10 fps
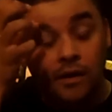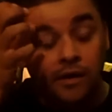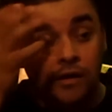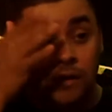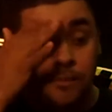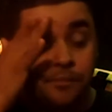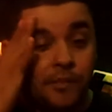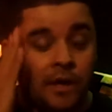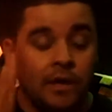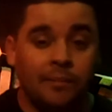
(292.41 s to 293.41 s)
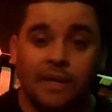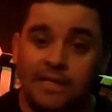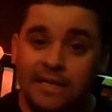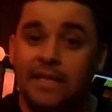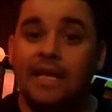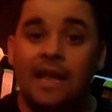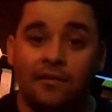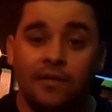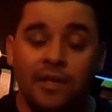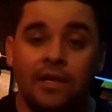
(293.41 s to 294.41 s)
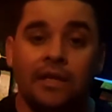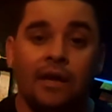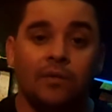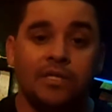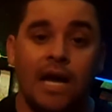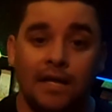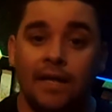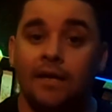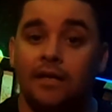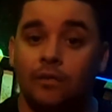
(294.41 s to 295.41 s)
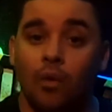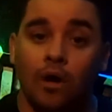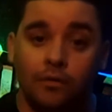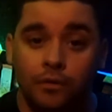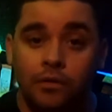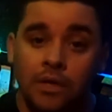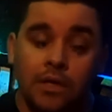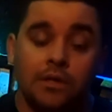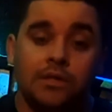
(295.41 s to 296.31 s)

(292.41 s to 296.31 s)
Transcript: But I did get everything that was highlighted in the walkthrough.